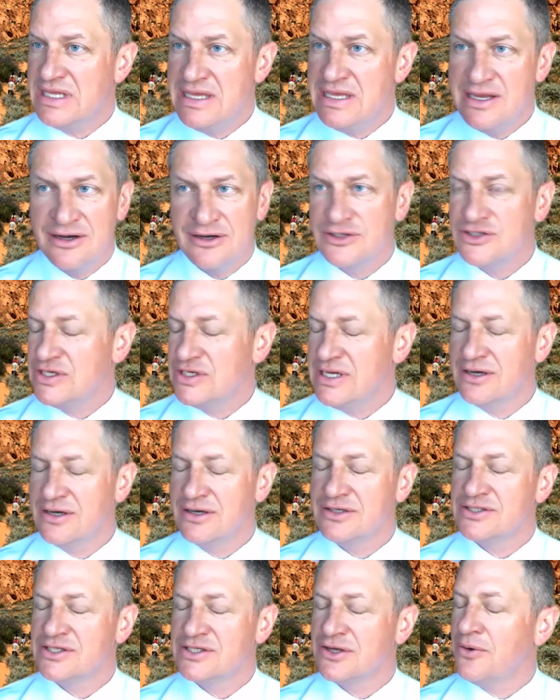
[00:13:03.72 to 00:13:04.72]
years and
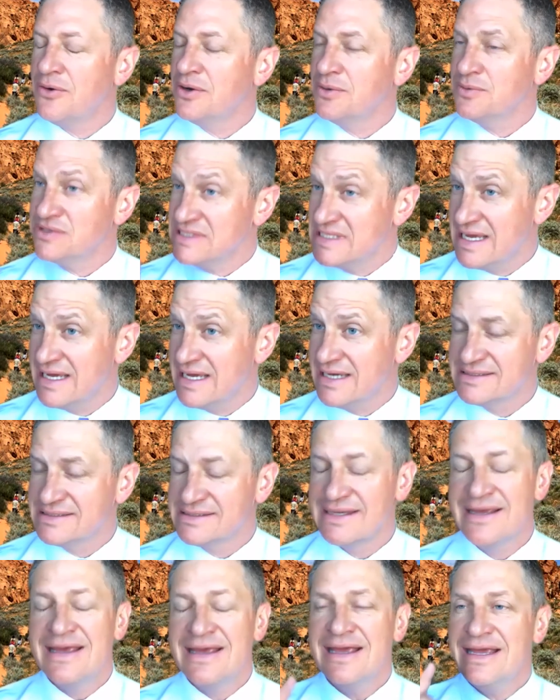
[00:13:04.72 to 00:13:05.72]
years ago, and it was
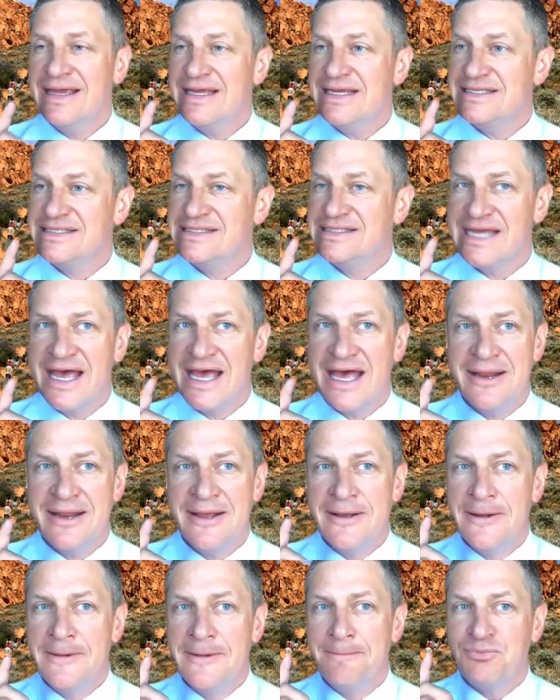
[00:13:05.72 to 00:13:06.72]
this. He said,
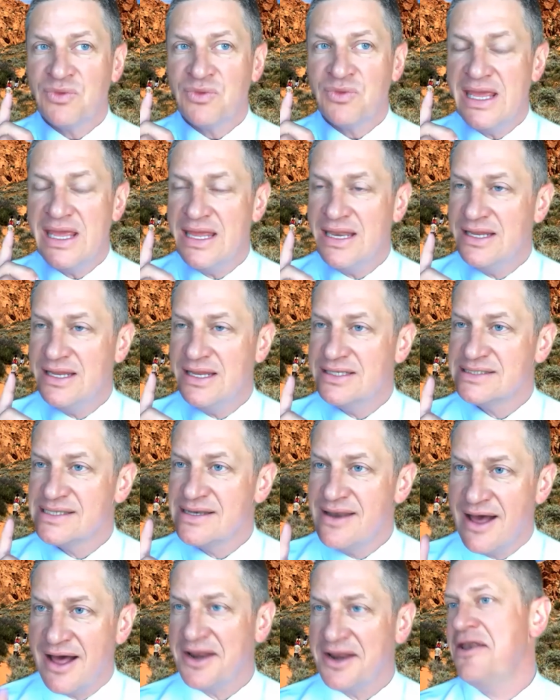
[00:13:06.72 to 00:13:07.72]
"It is
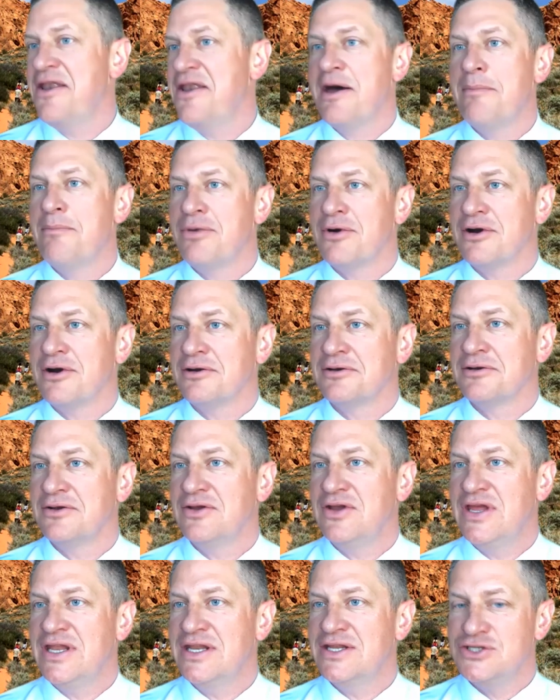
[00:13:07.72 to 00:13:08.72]
not a number;
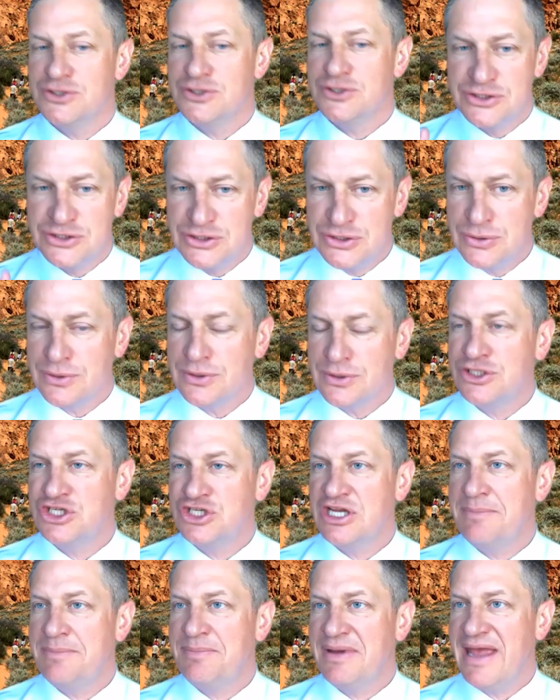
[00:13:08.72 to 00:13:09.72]
it is your
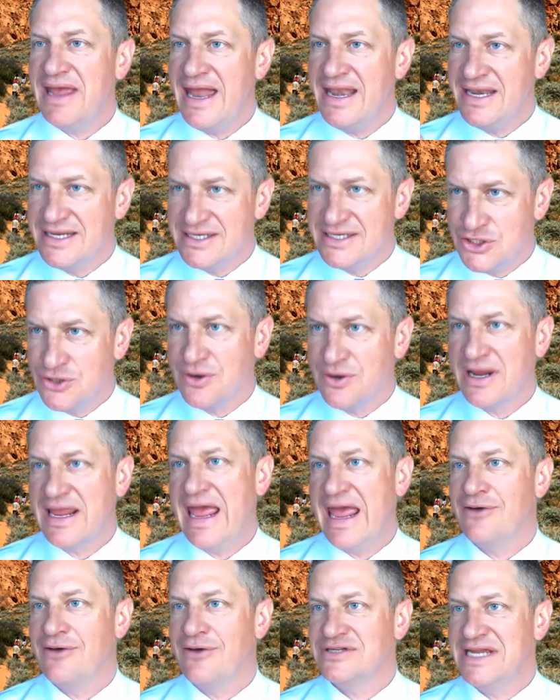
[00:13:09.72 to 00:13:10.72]
stewardship, and it is your
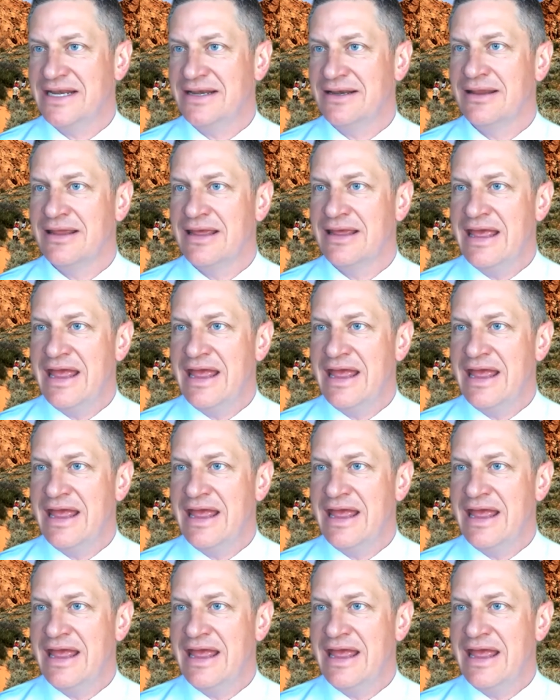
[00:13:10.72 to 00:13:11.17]
accounting."